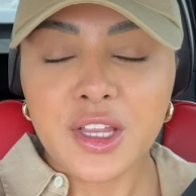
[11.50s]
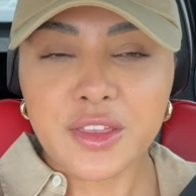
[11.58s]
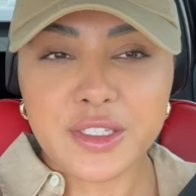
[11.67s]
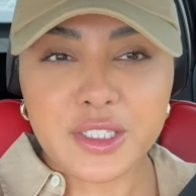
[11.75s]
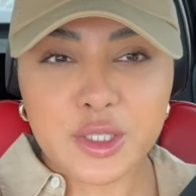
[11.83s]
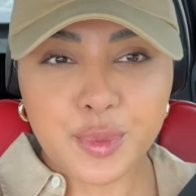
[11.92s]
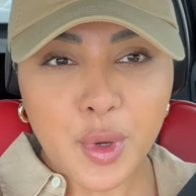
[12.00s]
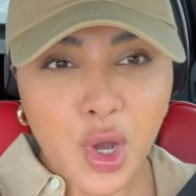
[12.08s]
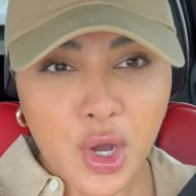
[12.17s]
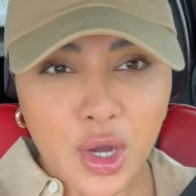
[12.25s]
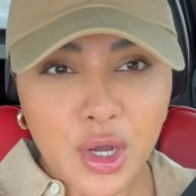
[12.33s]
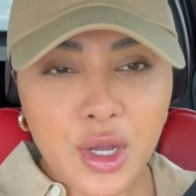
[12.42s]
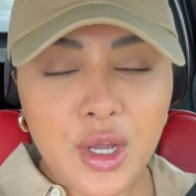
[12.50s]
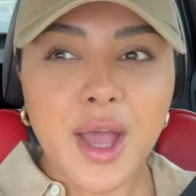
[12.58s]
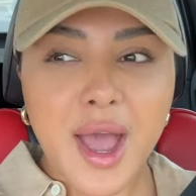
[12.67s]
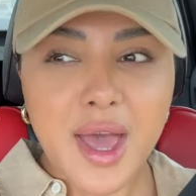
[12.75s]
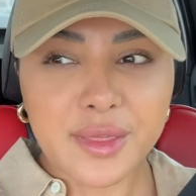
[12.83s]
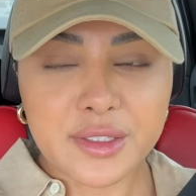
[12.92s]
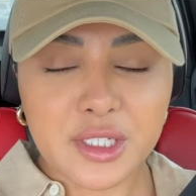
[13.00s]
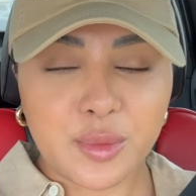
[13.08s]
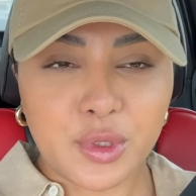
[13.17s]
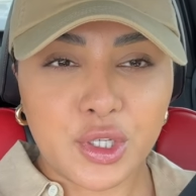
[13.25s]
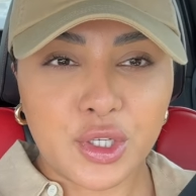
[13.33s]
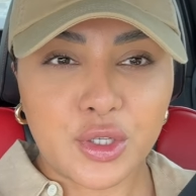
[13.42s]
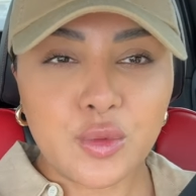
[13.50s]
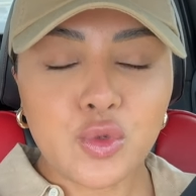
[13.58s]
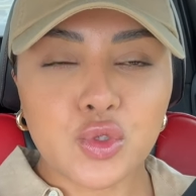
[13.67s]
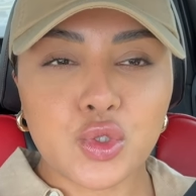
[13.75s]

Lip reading: the spa at the W